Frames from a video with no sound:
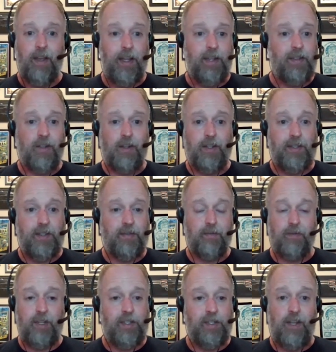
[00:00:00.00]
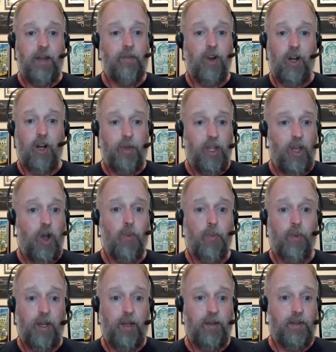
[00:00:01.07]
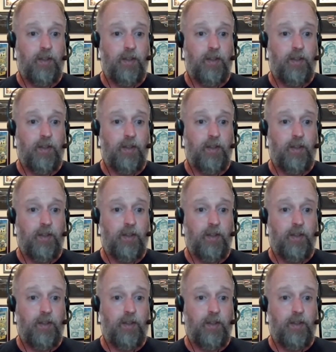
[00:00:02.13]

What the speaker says: it's never going to be open.